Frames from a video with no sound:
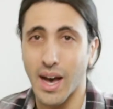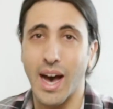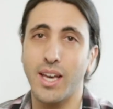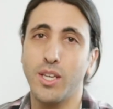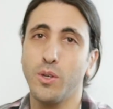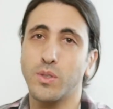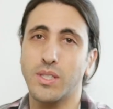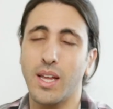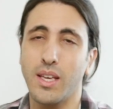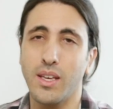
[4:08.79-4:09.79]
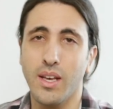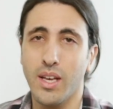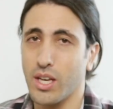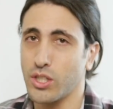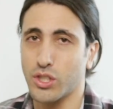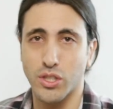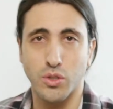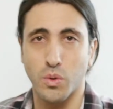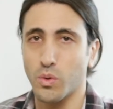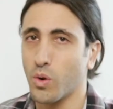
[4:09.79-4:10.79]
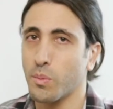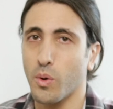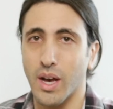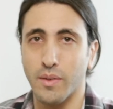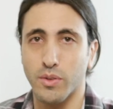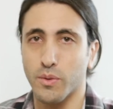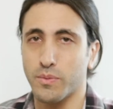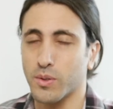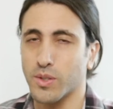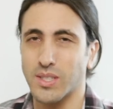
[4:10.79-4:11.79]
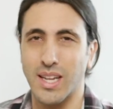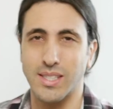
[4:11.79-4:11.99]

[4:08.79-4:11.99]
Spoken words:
high Q setting is just your normal envelope filter setting.